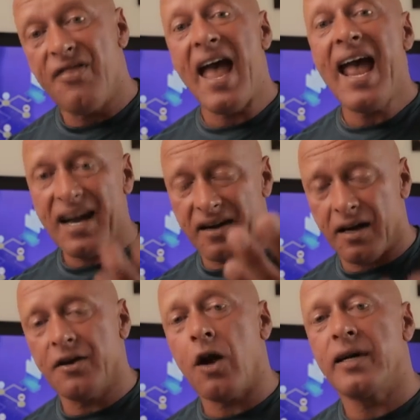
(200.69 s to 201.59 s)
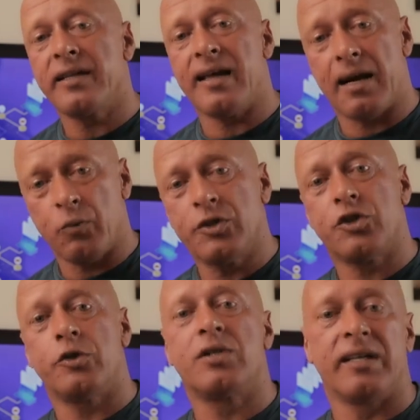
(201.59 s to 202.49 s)
then and only then
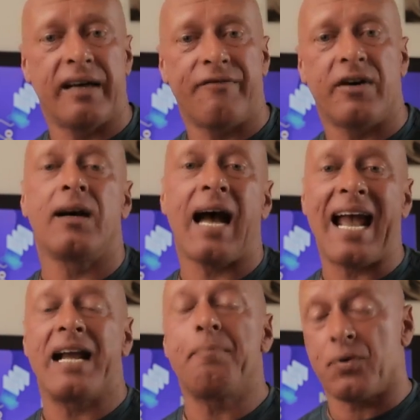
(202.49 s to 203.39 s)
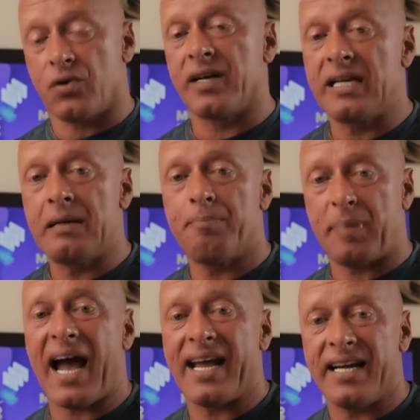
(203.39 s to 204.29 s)
would you deliver a
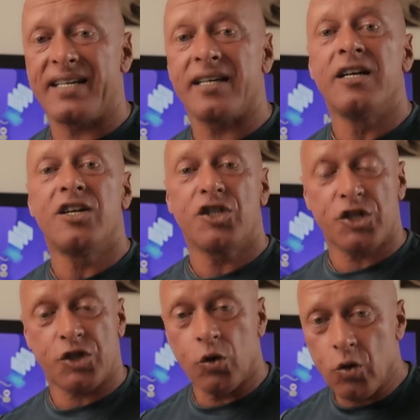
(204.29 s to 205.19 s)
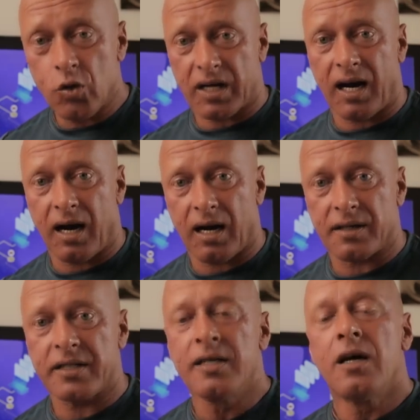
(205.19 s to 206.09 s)
prepaid store
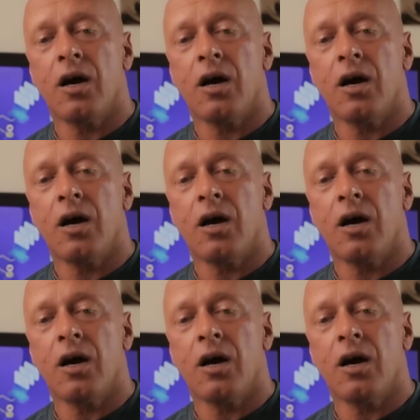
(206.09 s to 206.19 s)
card.